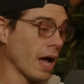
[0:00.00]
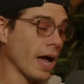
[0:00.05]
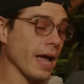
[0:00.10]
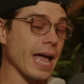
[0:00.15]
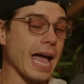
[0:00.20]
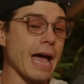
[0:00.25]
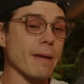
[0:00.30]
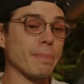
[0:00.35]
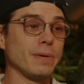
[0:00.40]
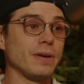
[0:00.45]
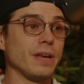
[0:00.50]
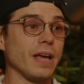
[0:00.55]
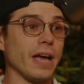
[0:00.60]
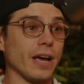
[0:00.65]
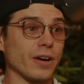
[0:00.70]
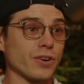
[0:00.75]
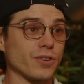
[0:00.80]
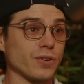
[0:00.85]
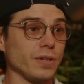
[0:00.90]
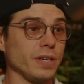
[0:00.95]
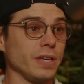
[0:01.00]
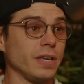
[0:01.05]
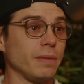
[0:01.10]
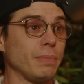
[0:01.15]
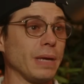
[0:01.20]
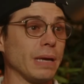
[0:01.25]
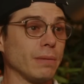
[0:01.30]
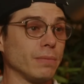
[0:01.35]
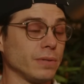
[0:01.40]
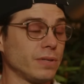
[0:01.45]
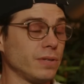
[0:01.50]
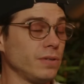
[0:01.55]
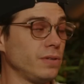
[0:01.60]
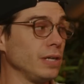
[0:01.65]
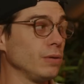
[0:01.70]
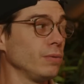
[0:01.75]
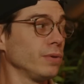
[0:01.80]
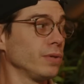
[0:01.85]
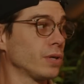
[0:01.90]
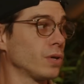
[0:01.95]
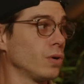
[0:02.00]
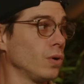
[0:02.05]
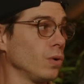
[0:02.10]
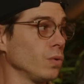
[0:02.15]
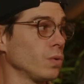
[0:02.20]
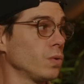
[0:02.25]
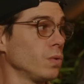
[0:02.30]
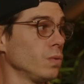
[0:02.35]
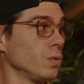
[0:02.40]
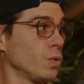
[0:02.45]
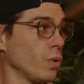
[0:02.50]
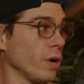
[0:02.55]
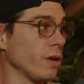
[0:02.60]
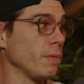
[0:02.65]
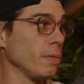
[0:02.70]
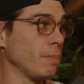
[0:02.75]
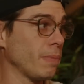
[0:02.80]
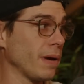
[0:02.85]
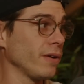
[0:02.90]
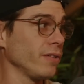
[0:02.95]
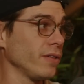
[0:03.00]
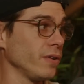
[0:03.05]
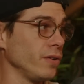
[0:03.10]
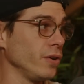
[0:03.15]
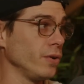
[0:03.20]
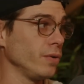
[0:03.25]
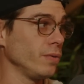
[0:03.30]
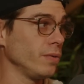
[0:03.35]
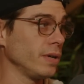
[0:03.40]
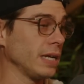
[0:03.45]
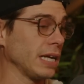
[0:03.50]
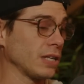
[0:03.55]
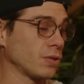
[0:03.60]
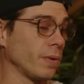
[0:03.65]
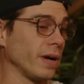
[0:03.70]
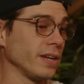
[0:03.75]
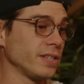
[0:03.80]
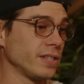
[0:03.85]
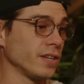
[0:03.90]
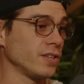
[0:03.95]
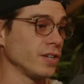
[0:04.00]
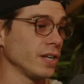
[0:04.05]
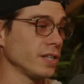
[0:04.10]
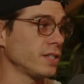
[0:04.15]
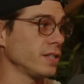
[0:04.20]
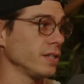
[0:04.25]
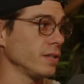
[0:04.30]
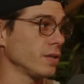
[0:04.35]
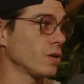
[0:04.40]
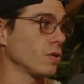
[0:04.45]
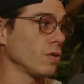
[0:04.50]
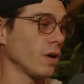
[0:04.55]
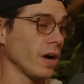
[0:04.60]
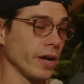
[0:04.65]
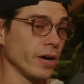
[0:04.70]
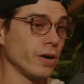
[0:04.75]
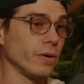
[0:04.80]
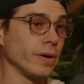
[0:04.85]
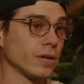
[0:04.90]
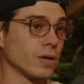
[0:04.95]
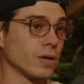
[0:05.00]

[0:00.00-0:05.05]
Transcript: I happen to actually be able to deal with the cold quite a bit better than you, and that's why I suggested cryo